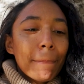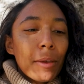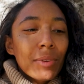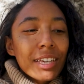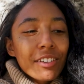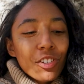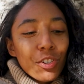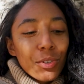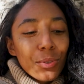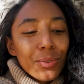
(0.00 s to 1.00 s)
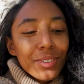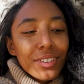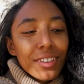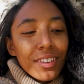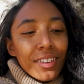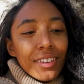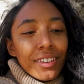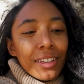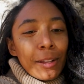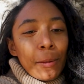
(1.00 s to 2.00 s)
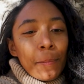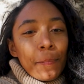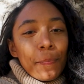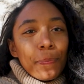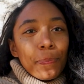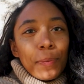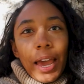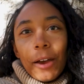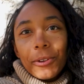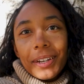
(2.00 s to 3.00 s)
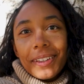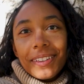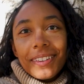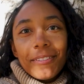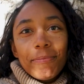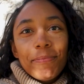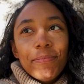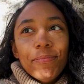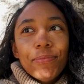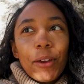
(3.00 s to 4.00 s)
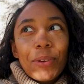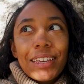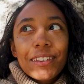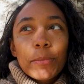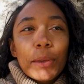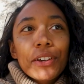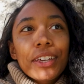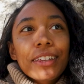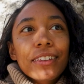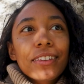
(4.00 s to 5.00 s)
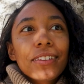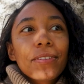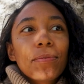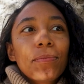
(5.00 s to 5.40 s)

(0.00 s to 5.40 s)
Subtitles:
And we get to choose how it is that we experience.